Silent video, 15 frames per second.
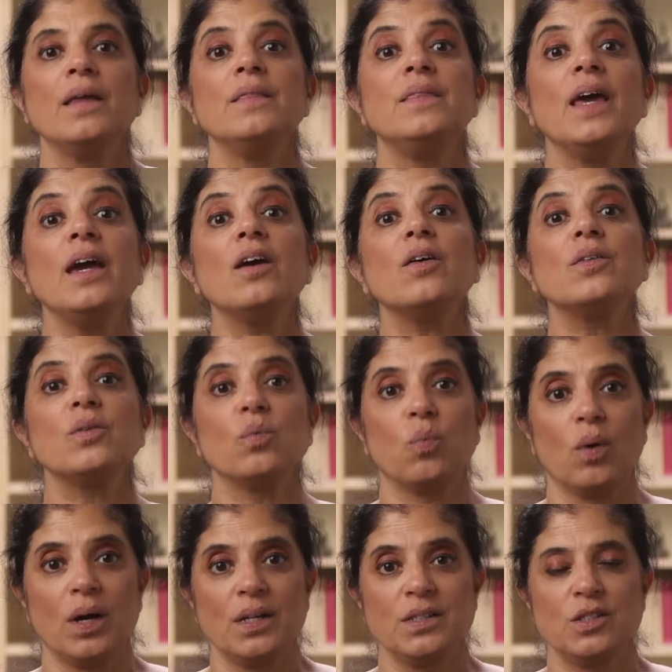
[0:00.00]
they are the
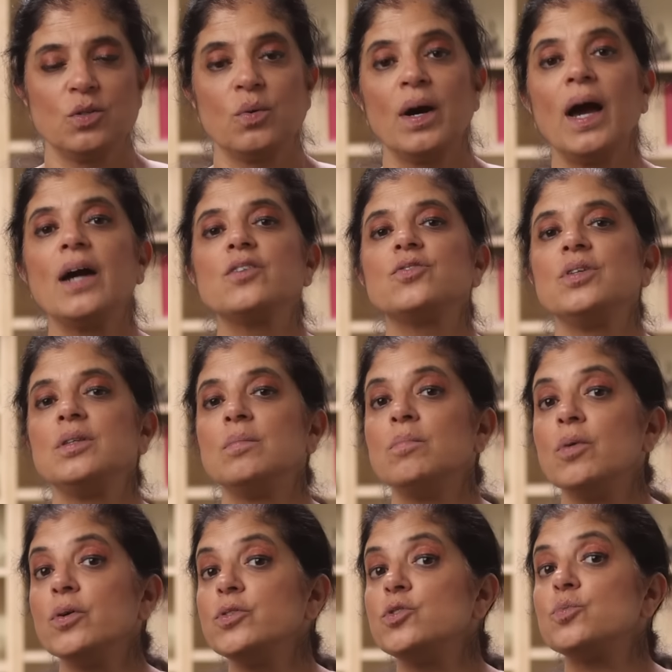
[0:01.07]
ones who are actually the
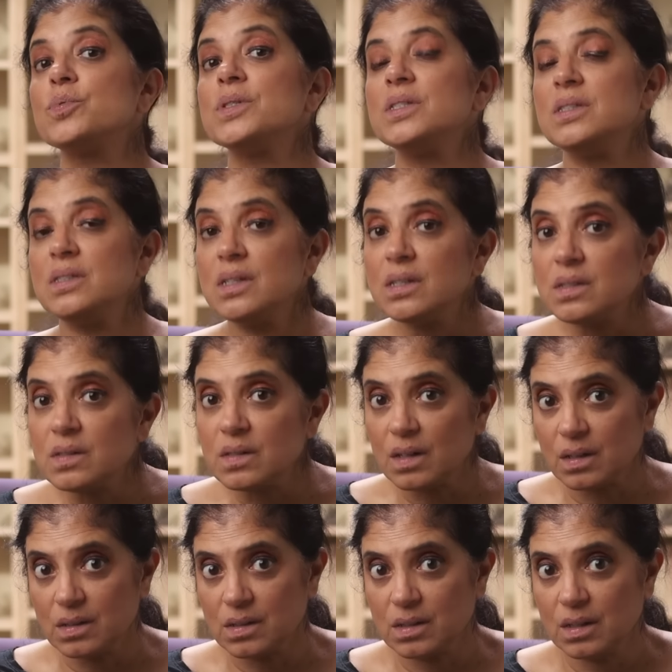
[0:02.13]
most
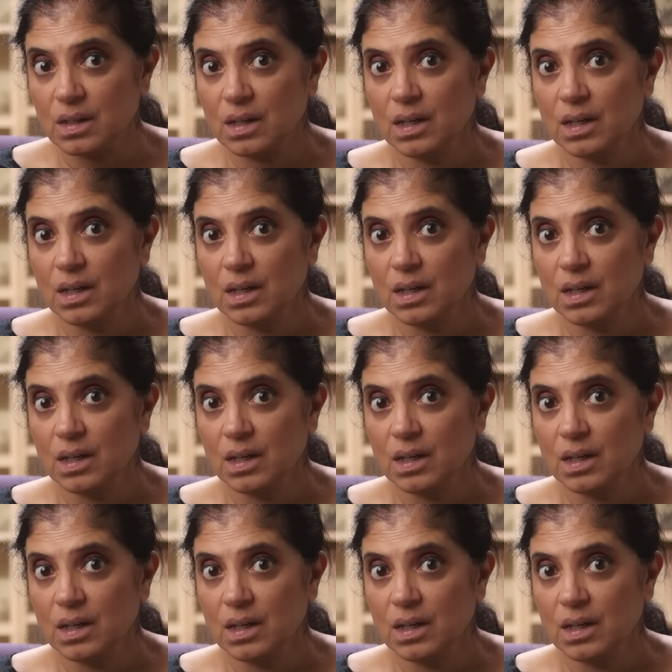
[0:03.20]
resistant